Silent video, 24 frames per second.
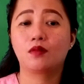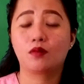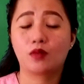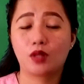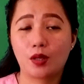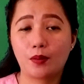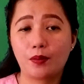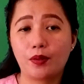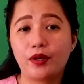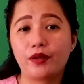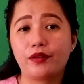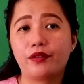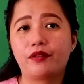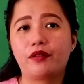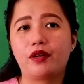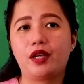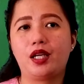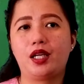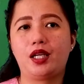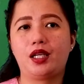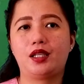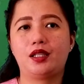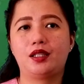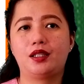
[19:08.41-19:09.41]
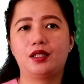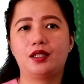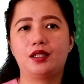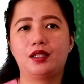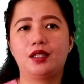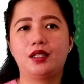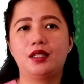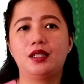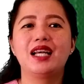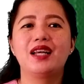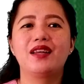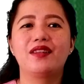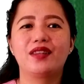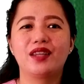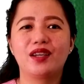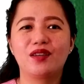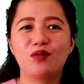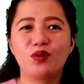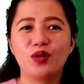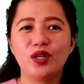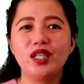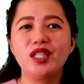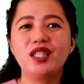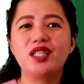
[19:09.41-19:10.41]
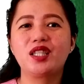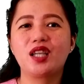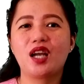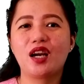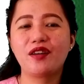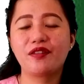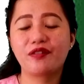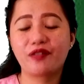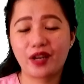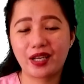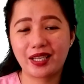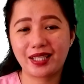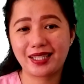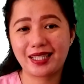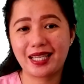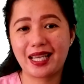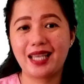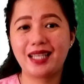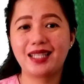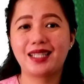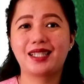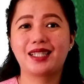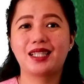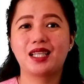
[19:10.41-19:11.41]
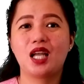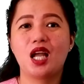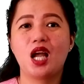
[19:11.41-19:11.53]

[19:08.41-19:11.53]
Number 3. The words or phrases